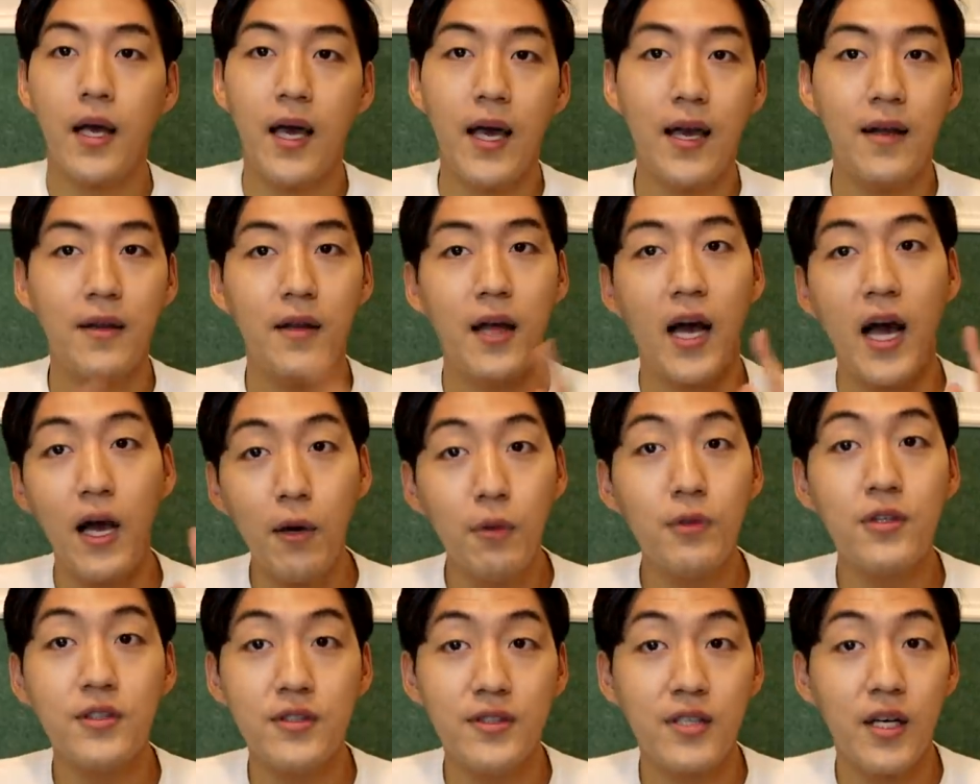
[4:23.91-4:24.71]
And I
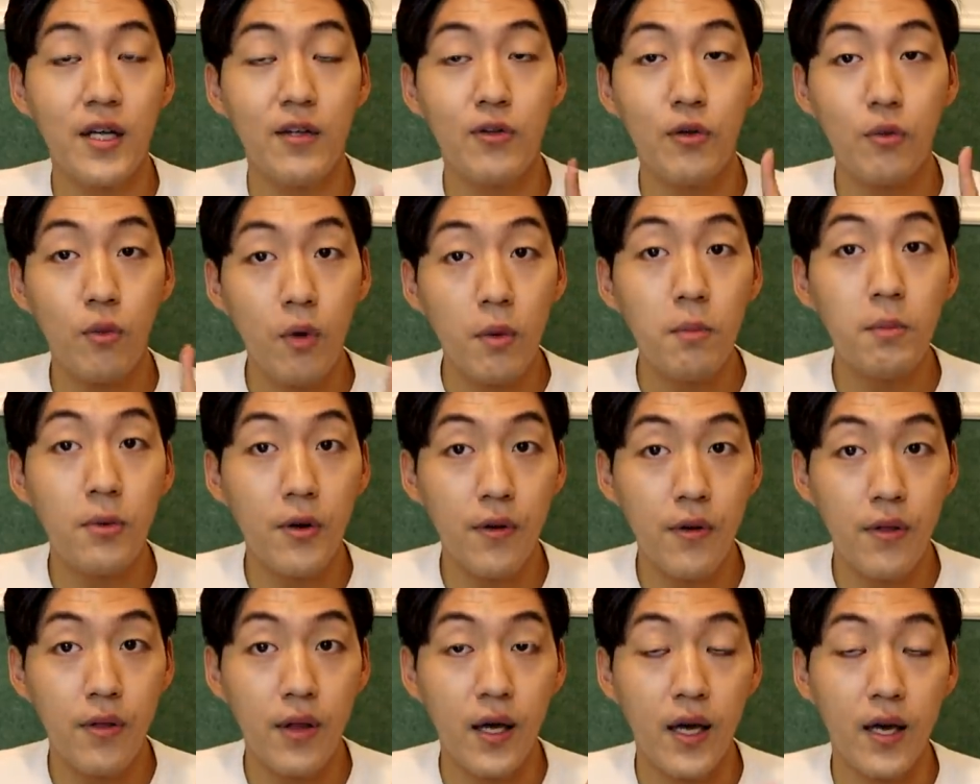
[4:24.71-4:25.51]
want to tell you one
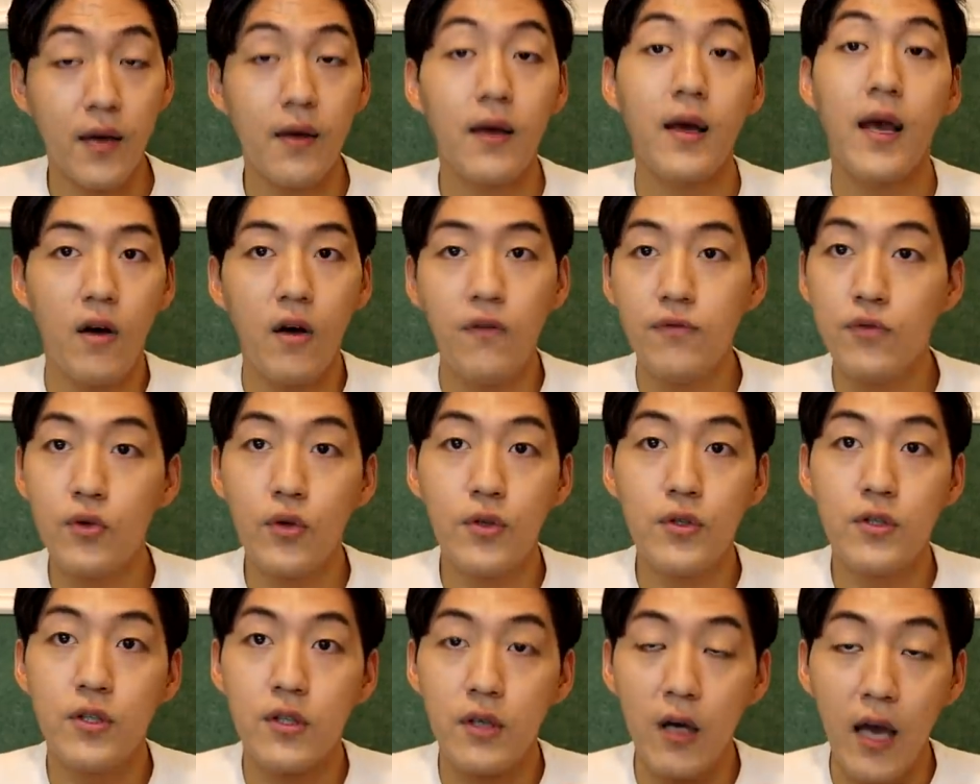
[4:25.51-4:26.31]
more thing. Of
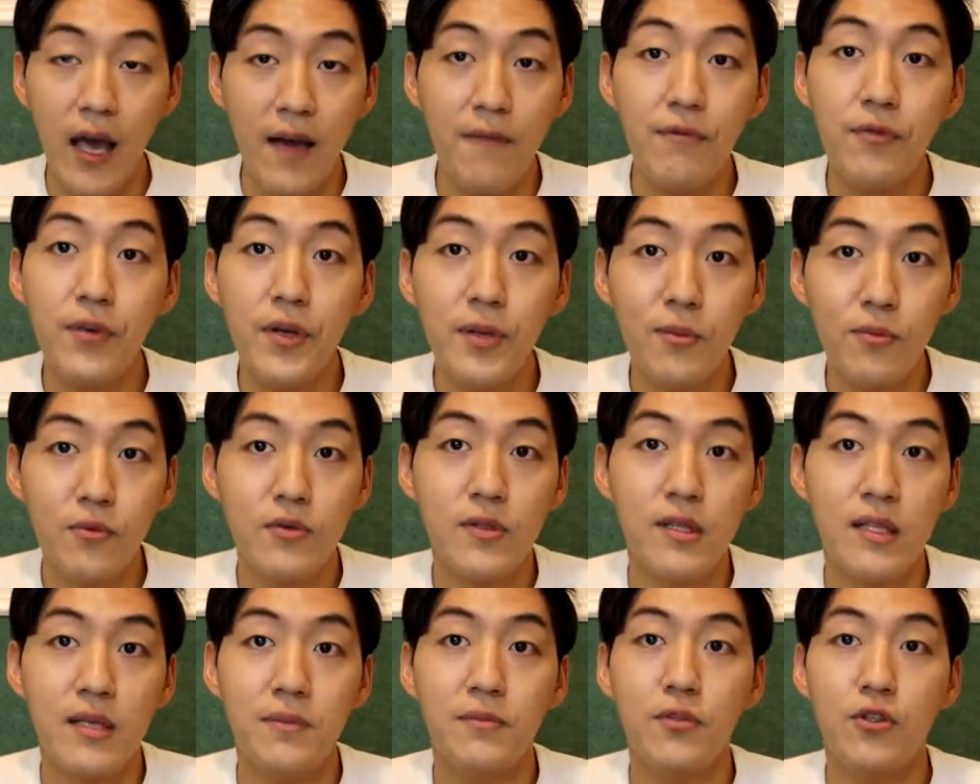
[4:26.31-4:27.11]
course, every
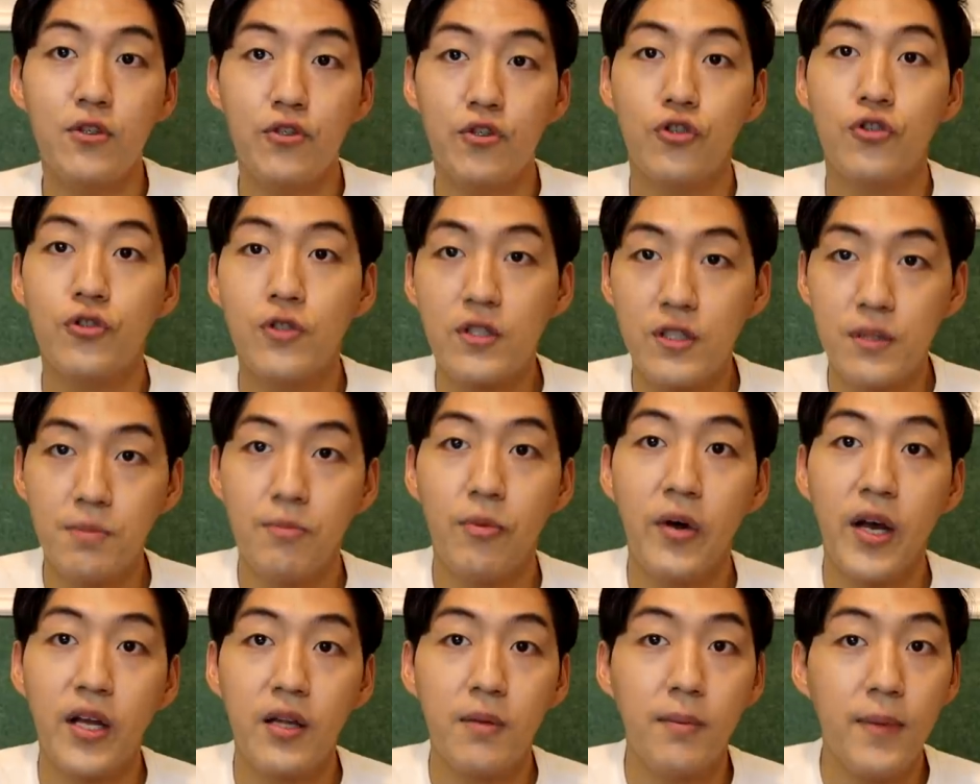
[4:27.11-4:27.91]
Muslim should
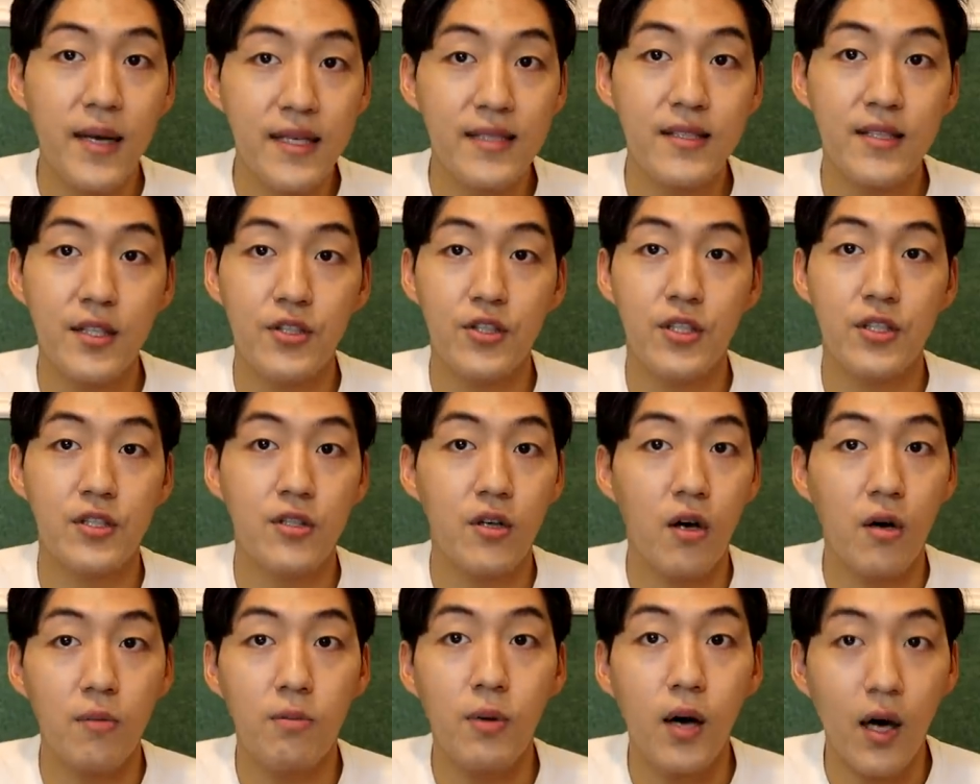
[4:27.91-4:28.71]
spread messages
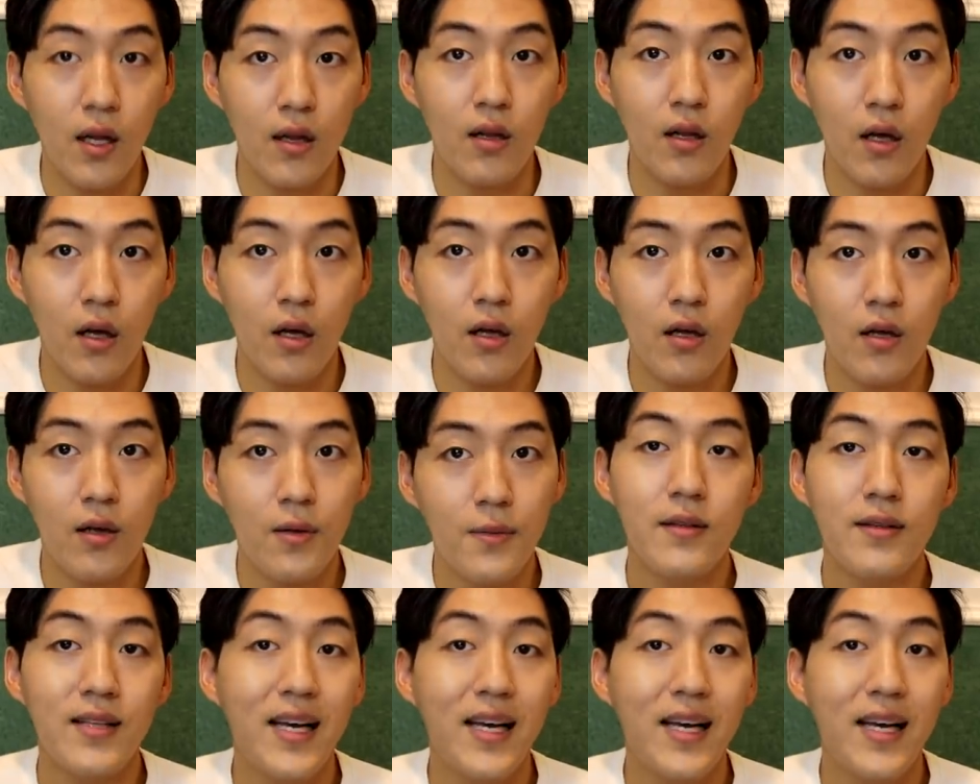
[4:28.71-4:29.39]
of Allah.